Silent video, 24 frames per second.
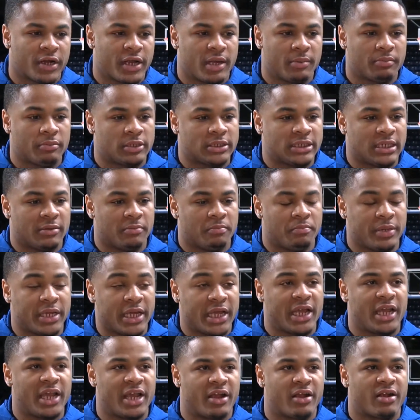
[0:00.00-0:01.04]
him to
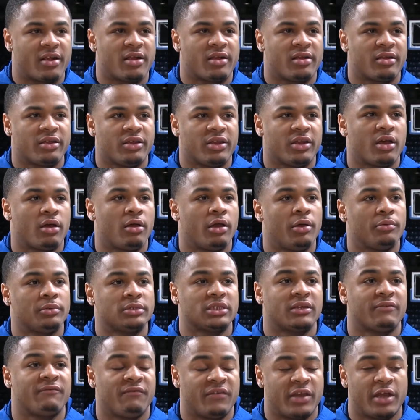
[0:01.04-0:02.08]
be here, you know, it
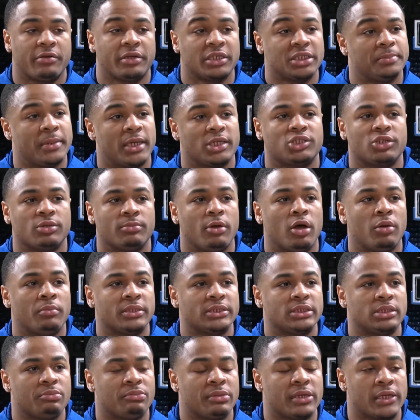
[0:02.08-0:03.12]
was a very special
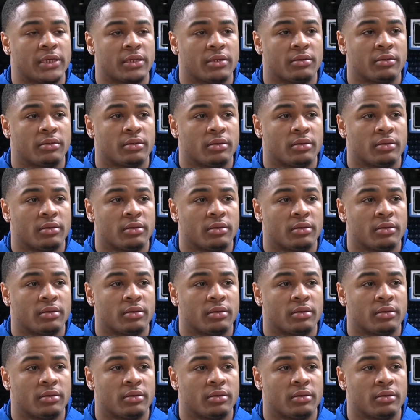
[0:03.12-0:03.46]
moment to me.